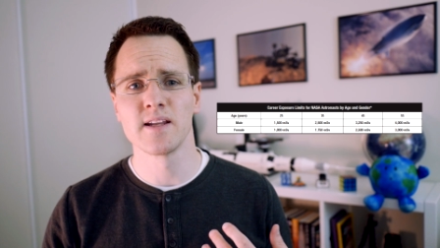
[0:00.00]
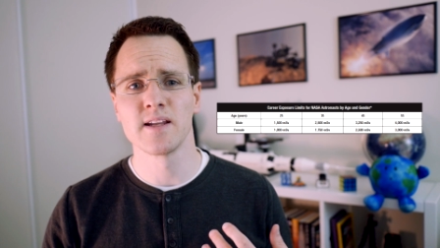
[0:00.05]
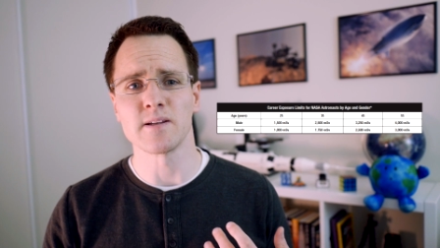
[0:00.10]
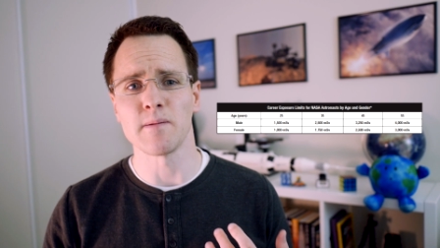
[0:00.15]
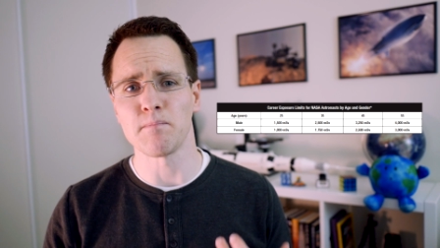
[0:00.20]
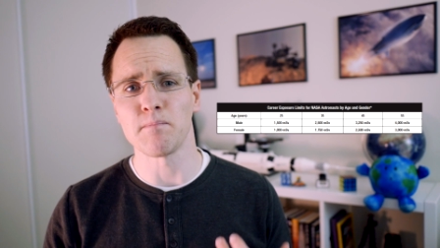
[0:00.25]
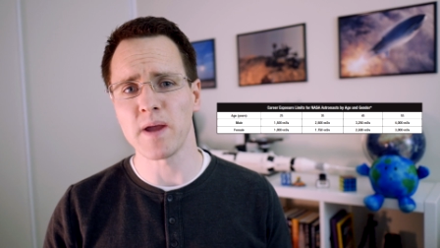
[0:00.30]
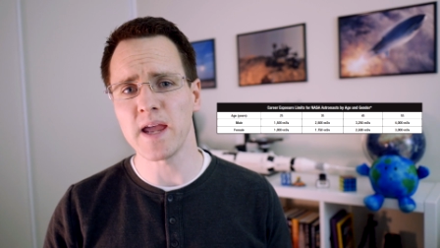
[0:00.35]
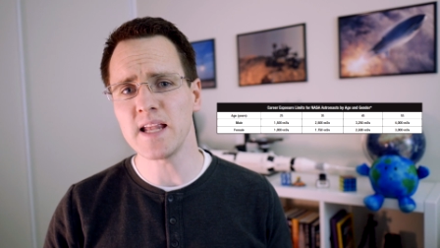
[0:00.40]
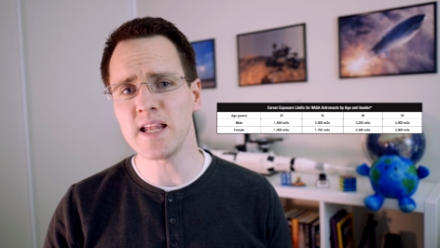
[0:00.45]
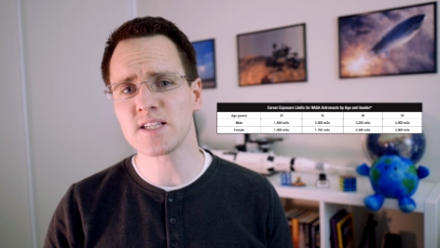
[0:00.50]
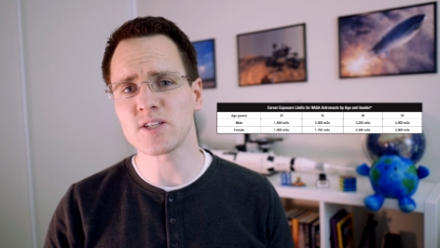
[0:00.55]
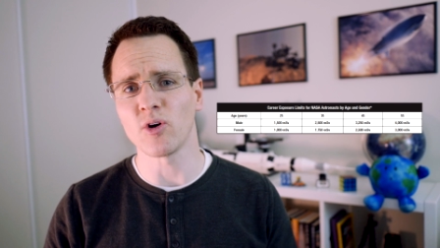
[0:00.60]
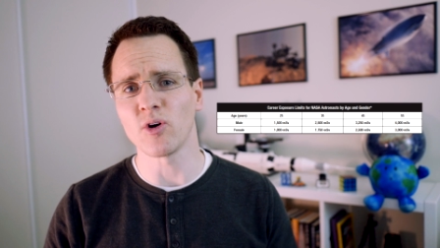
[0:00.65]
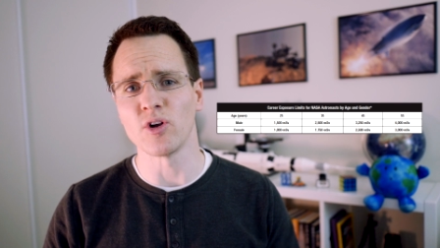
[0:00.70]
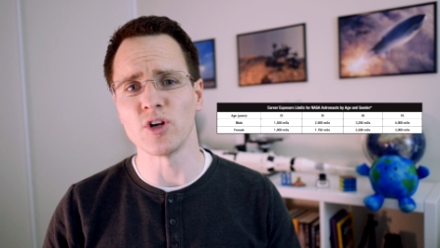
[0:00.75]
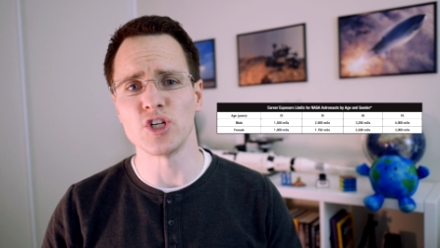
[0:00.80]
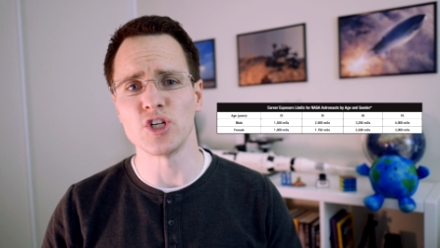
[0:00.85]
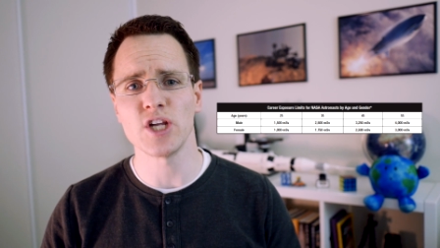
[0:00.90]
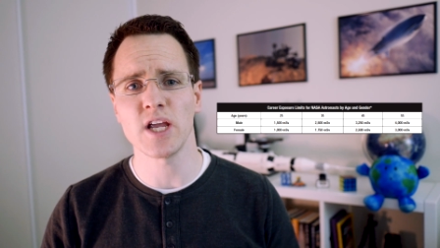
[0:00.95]
depends
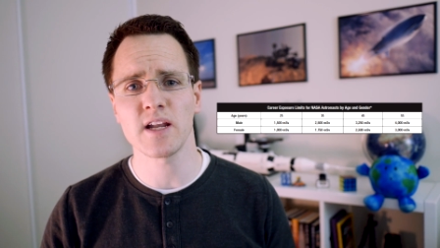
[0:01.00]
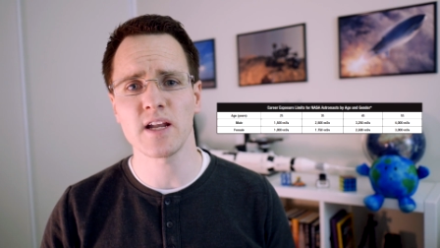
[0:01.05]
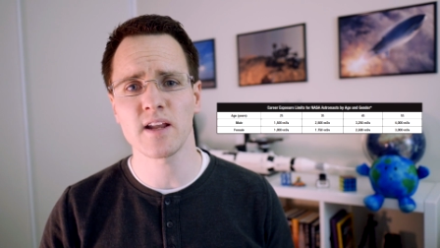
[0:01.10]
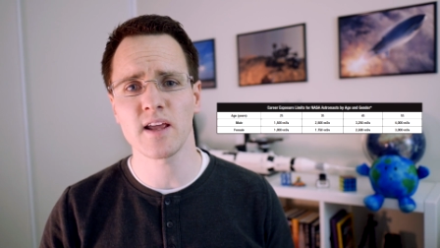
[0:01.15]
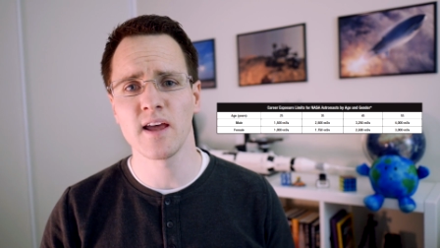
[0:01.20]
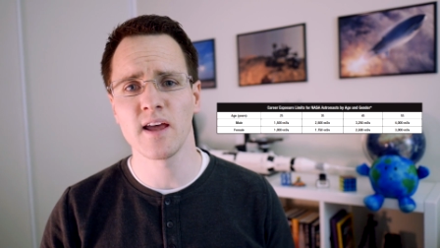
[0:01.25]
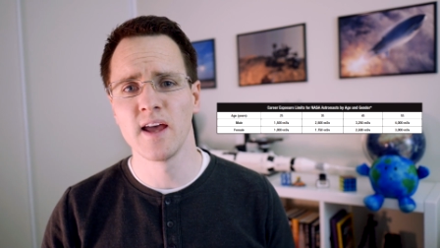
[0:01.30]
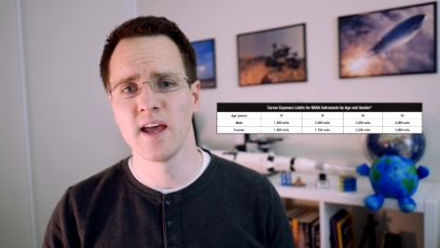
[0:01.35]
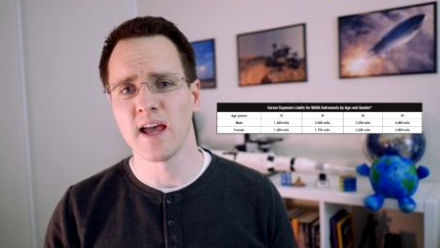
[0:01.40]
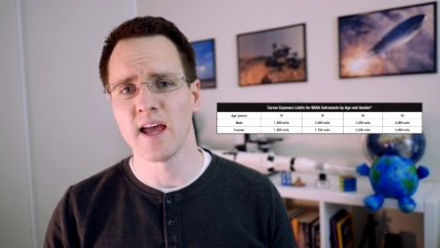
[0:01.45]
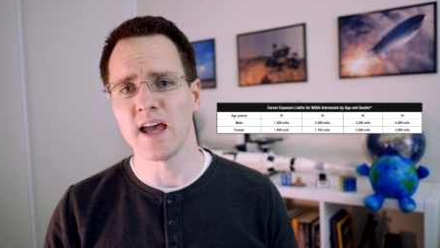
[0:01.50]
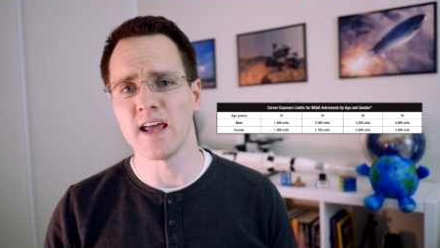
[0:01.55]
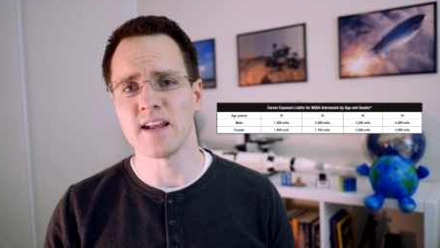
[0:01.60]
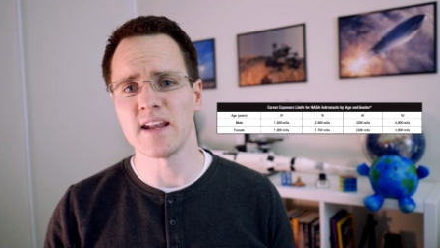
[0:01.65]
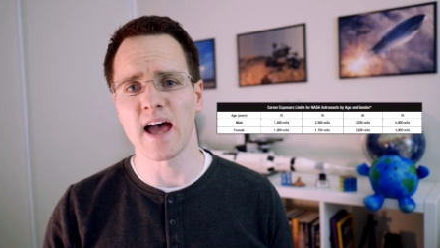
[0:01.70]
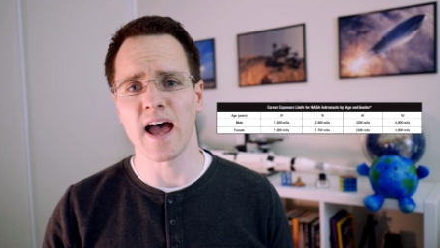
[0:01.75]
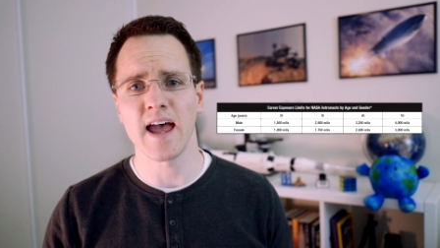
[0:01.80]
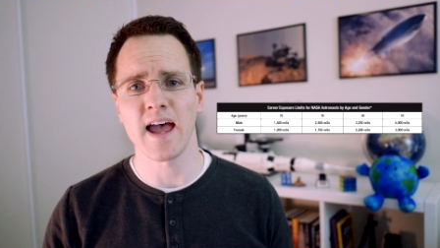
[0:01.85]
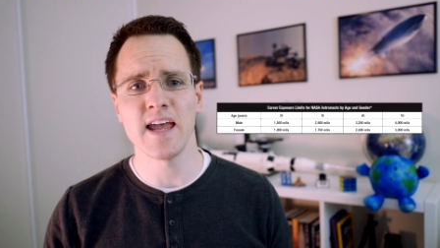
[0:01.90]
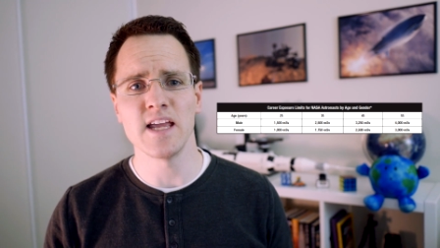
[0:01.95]
on gender
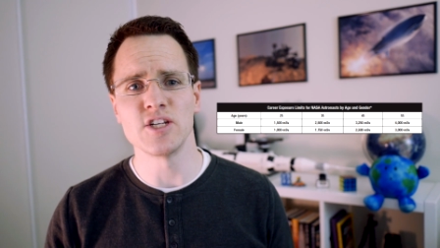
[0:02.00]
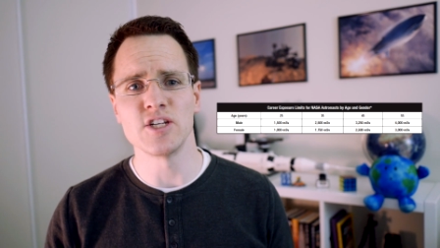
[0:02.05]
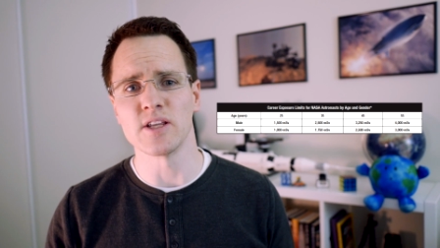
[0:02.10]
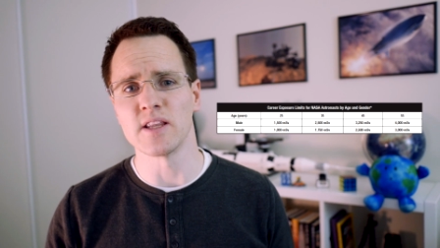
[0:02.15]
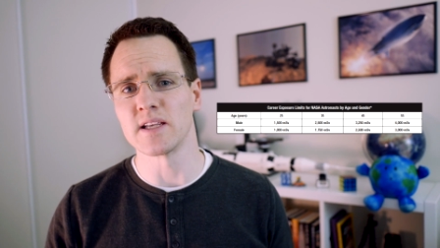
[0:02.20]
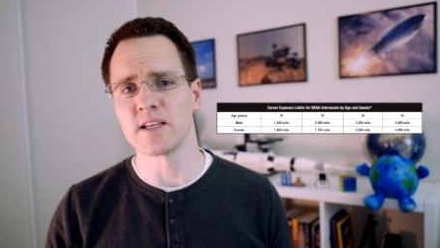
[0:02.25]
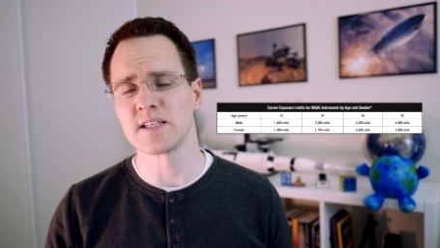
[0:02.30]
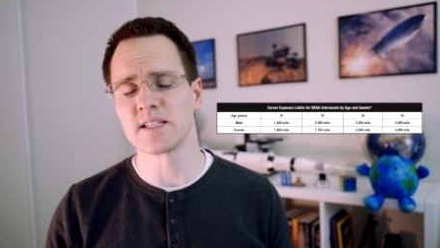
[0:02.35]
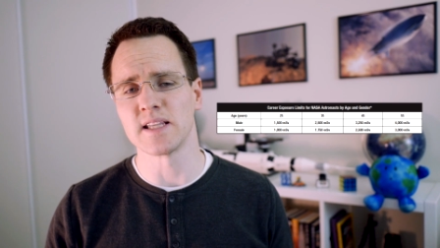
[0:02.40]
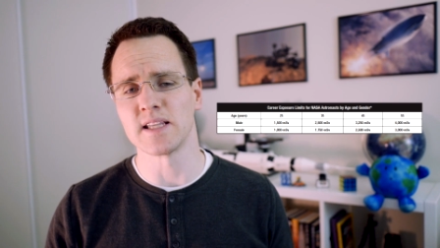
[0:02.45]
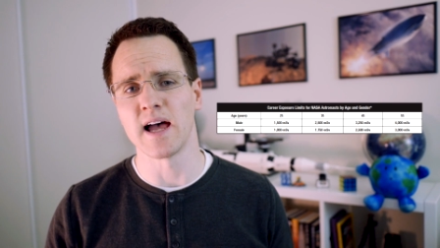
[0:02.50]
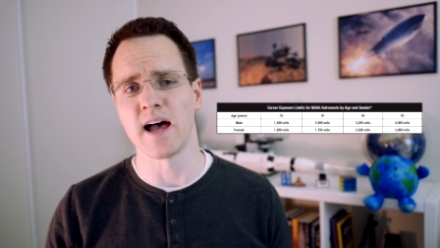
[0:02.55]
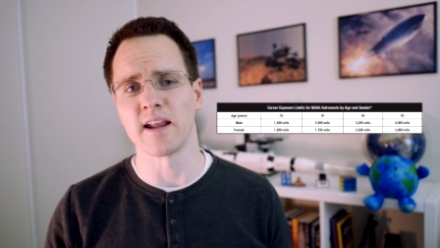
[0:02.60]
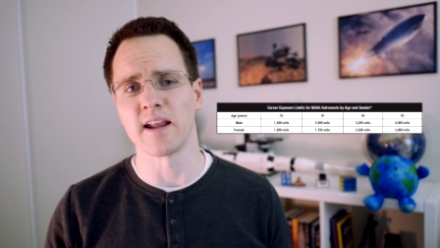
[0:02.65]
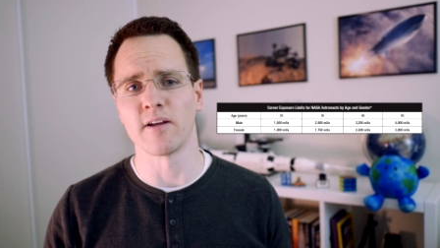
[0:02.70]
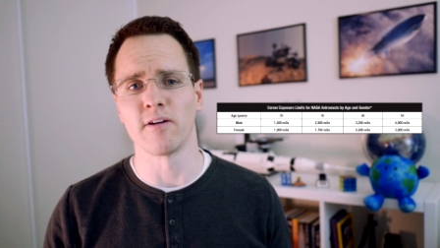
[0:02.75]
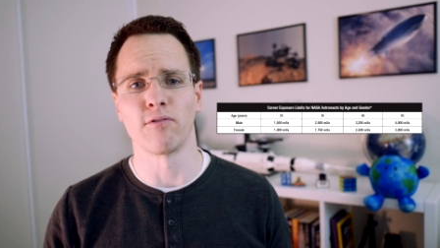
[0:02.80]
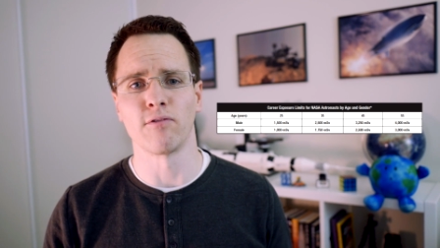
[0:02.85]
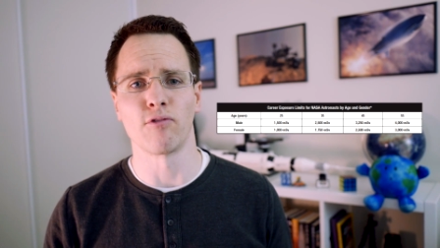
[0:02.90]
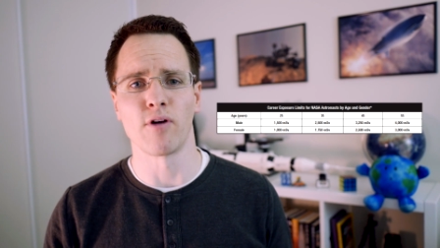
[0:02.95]
and age at the
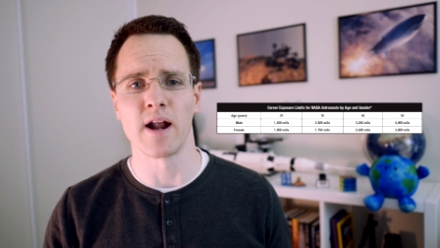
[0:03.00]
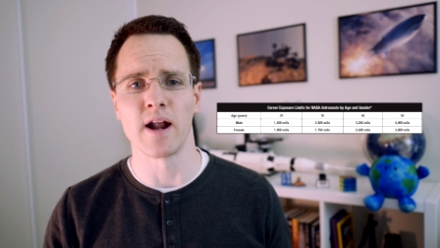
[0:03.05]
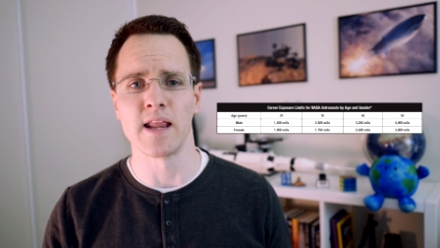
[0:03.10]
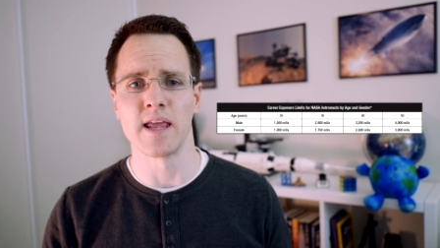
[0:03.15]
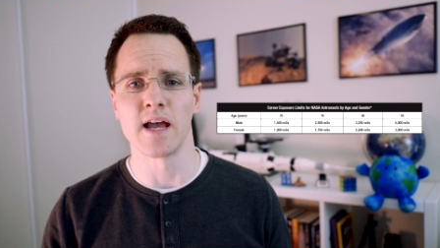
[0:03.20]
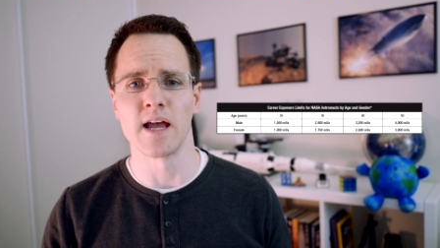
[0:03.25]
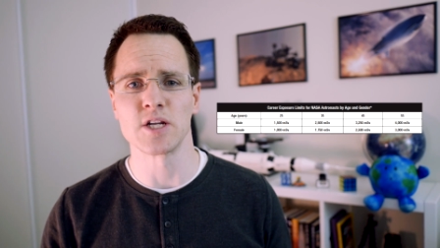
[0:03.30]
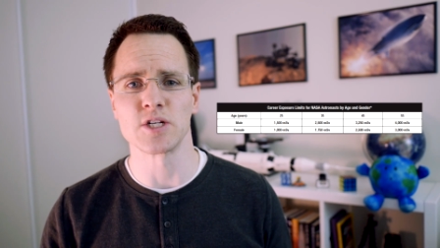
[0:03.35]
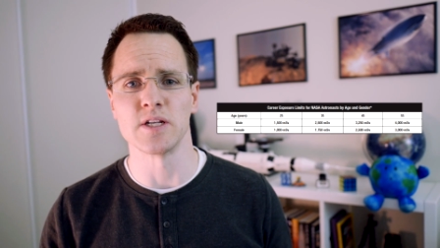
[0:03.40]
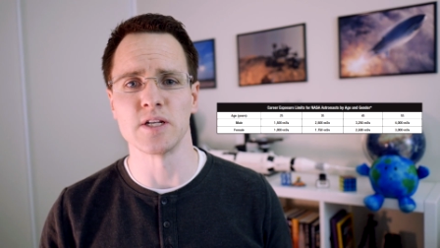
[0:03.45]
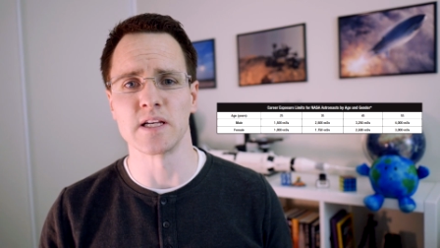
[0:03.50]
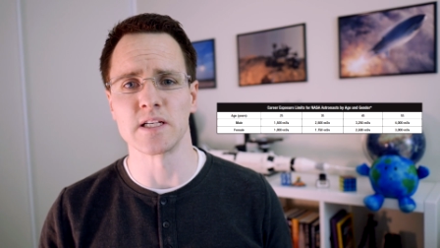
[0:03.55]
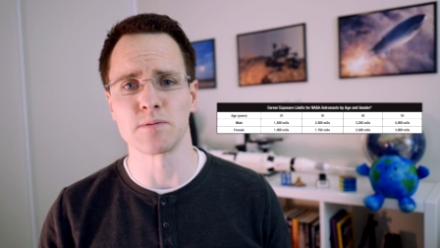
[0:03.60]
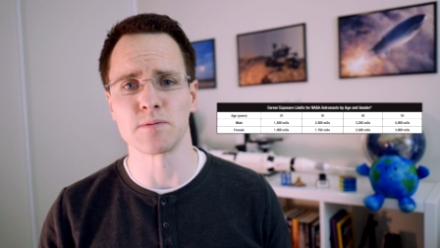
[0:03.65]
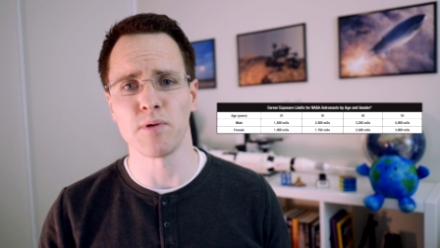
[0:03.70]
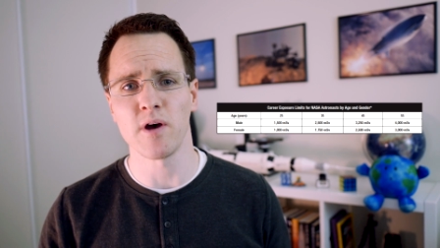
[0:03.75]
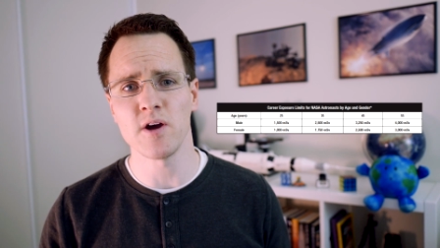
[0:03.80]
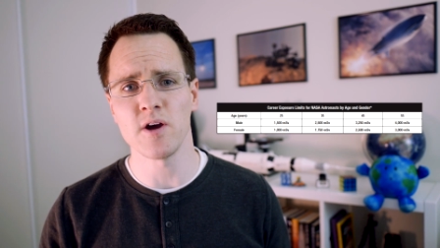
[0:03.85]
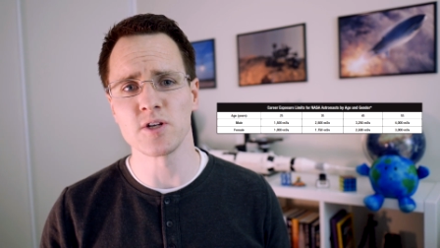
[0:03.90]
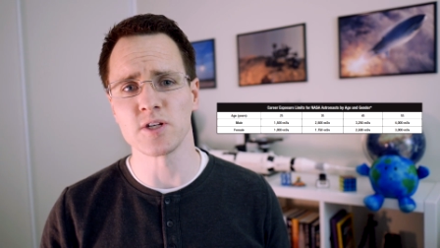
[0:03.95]
start of radiation
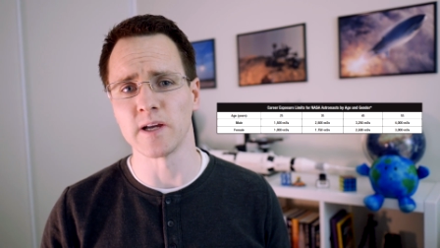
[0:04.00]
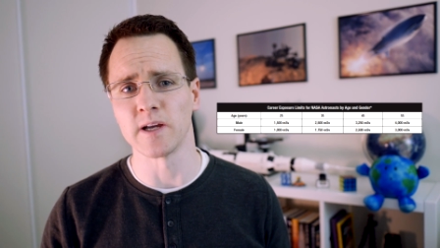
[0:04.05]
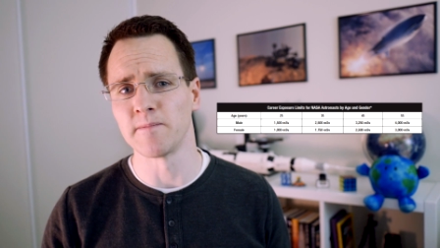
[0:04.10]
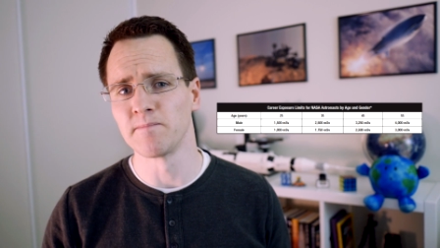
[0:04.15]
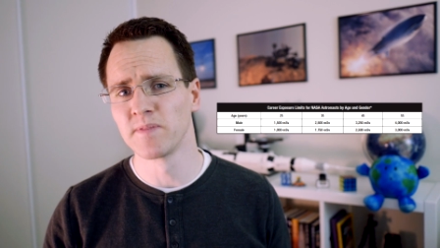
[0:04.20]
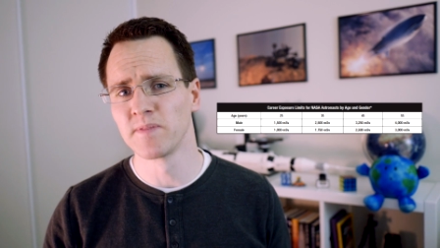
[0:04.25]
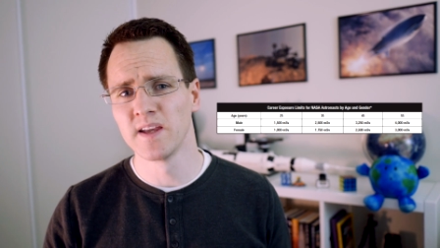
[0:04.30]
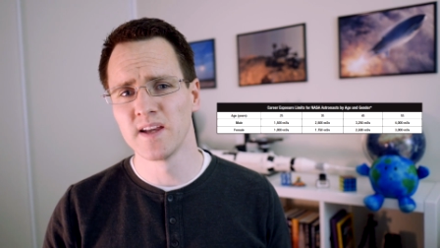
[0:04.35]
exposure.